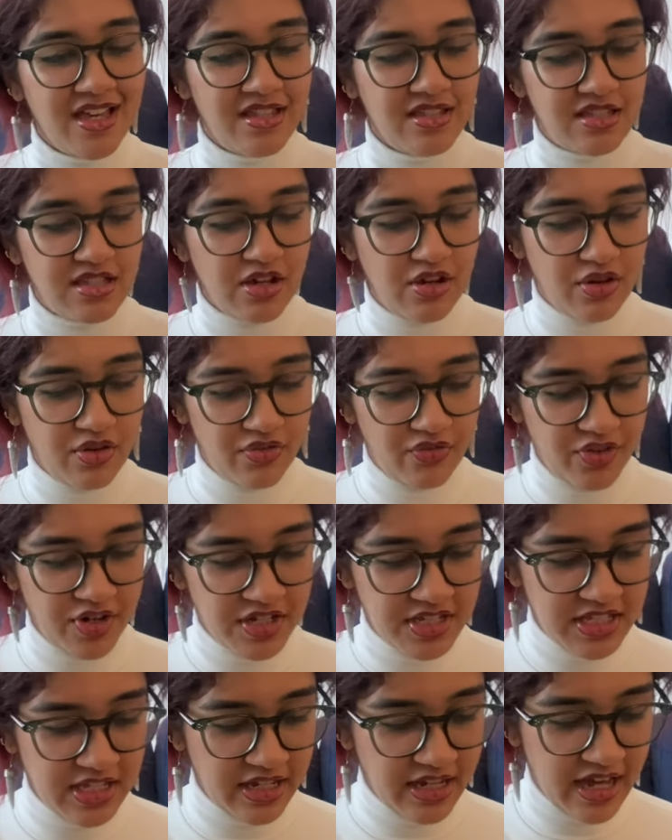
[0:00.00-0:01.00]
So
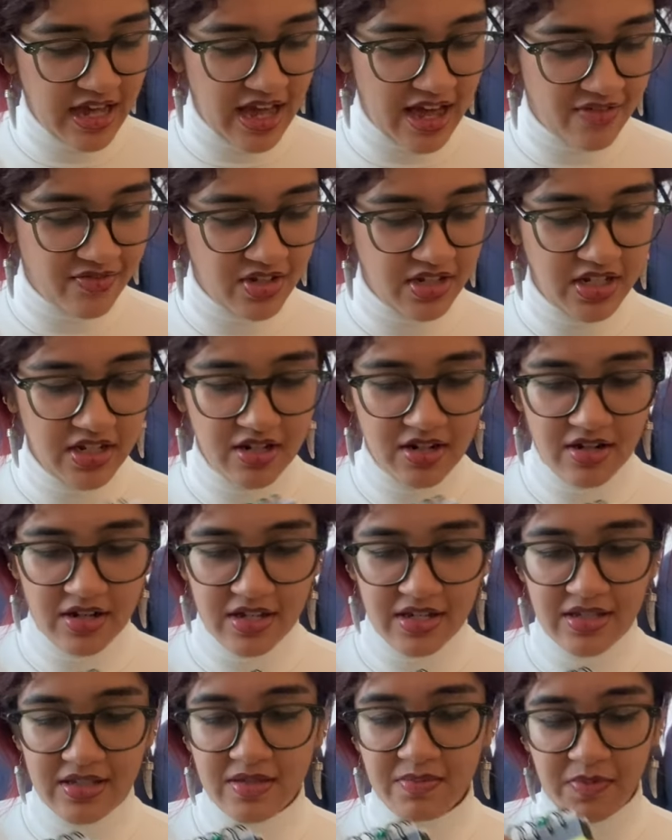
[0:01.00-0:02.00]
first thing I have in here
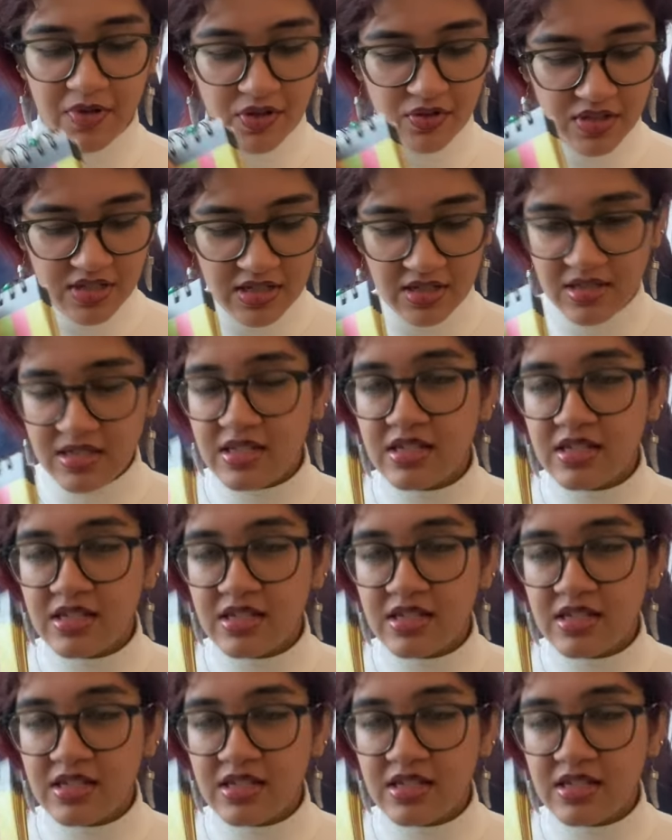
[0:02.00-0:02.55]
is Post-its.